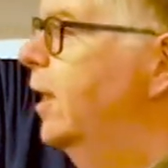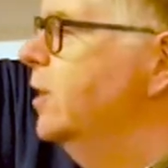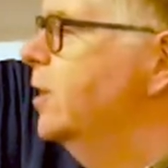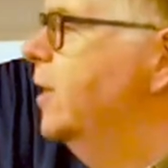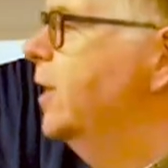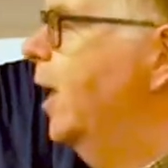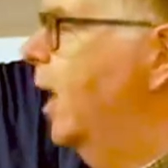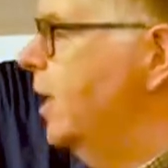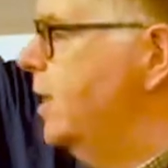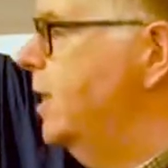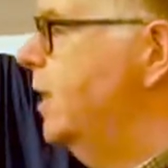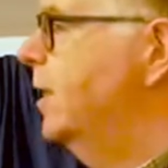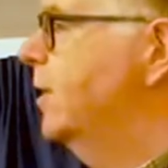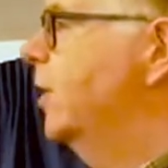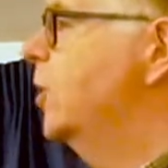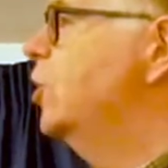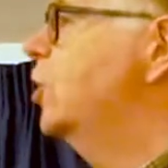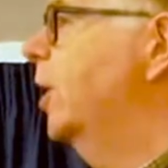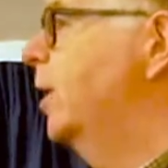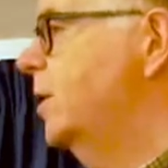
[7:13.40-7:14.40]
So the idea
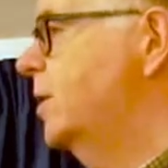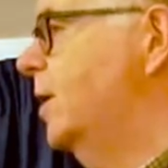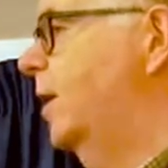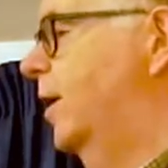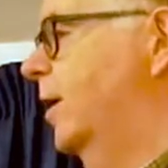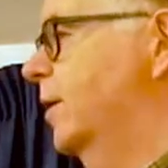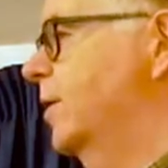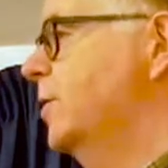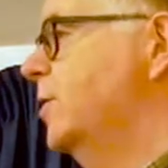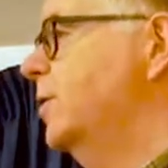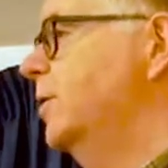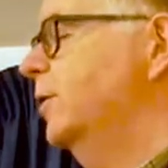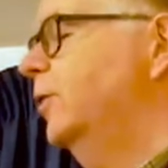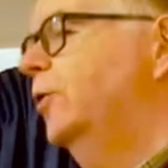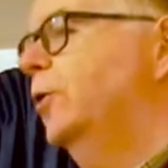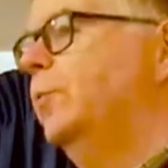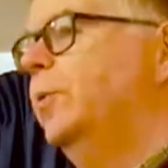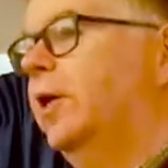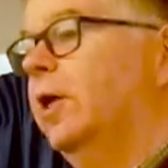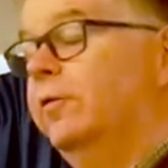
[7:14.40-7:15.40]
that Gentiles
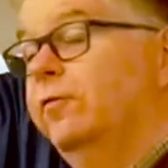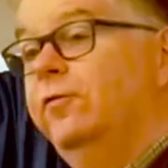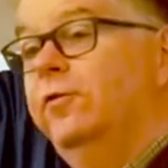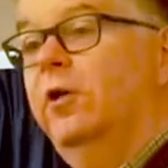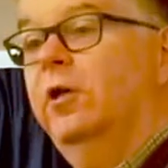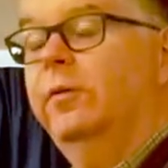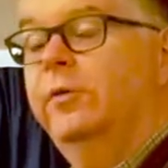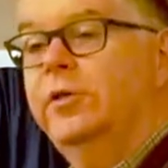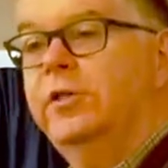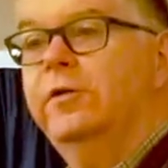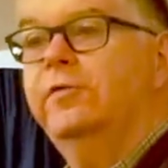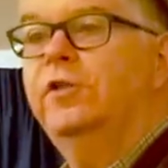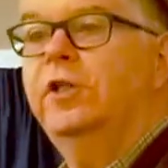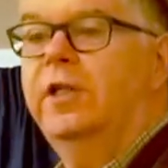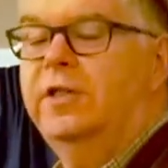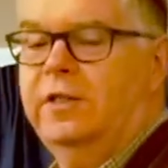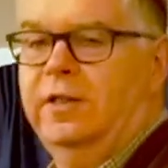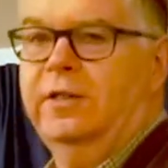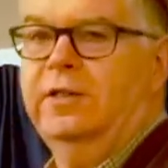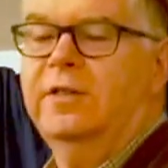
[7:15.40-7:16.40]
could become followers of
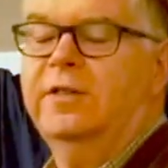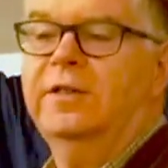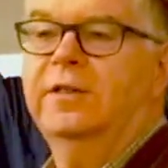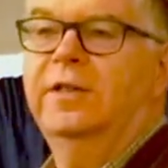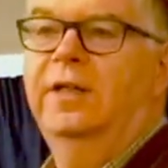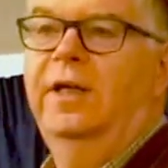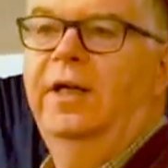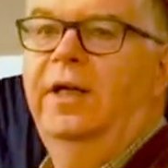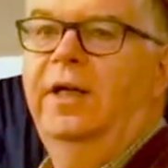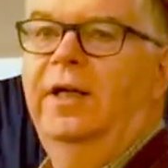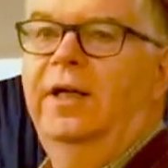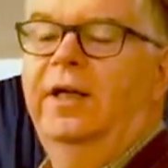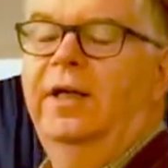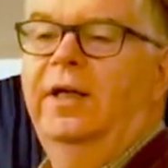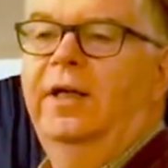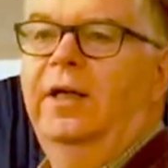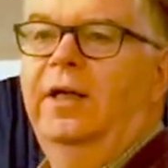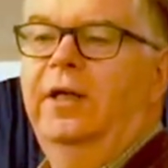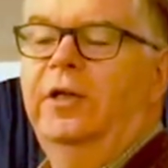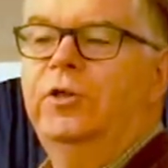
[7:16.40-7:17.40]
Jesus
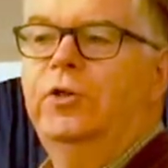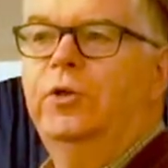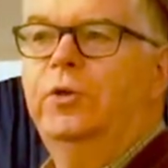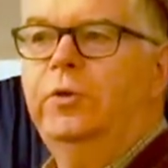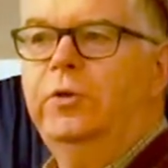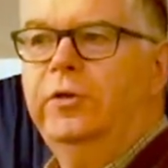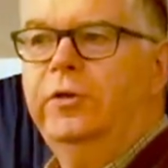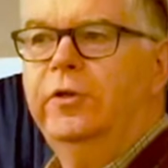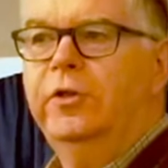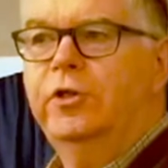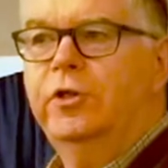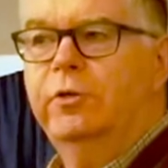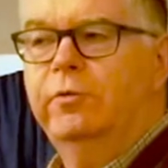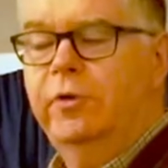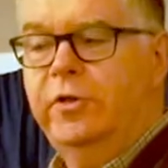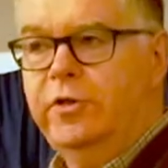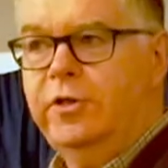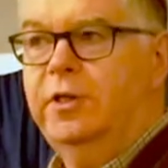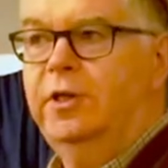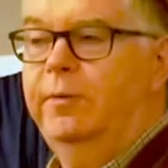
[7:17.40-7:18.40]
took the
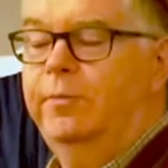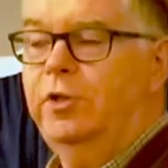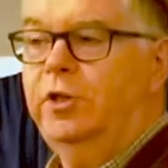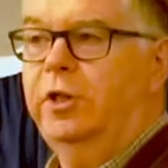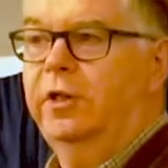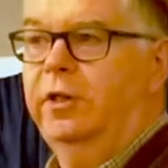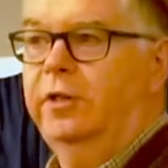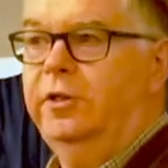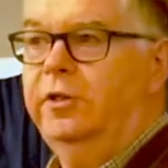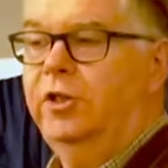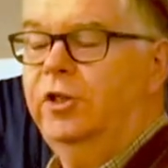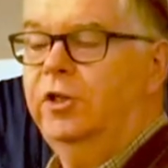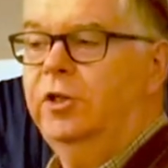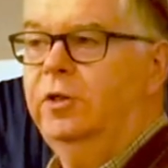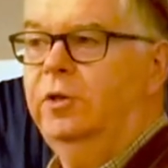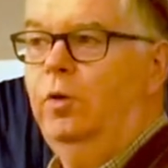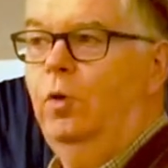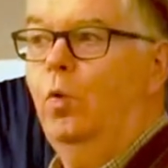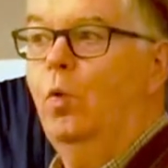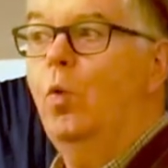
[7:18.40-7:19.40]
Jerusalem
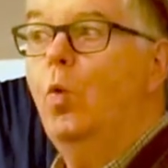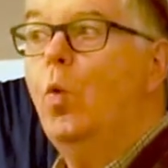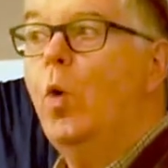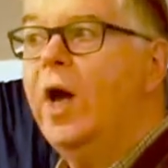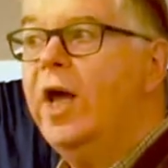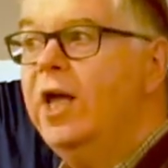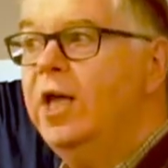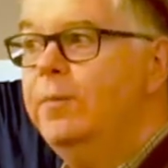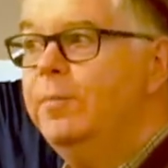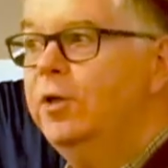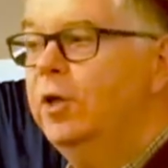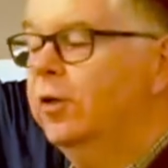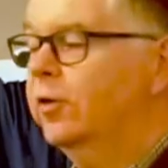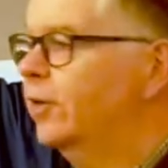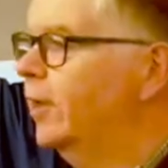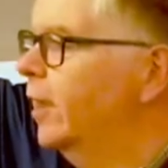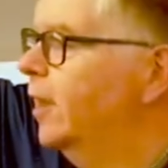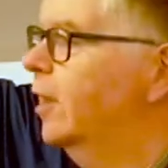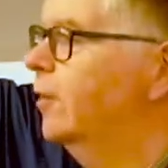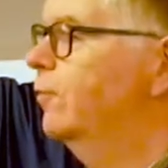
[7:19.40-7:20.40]
church way
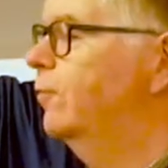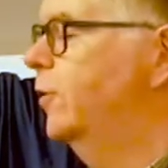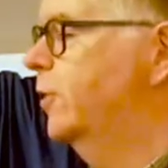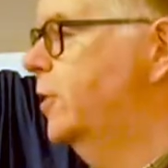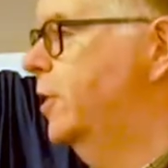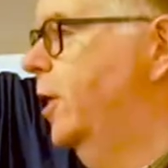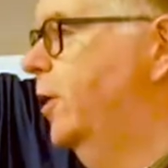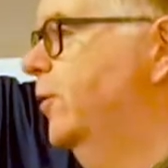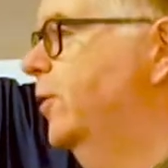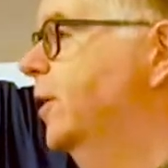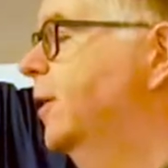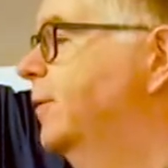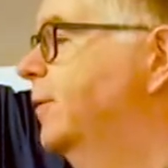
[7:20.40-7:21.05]
beyond their comfort zone.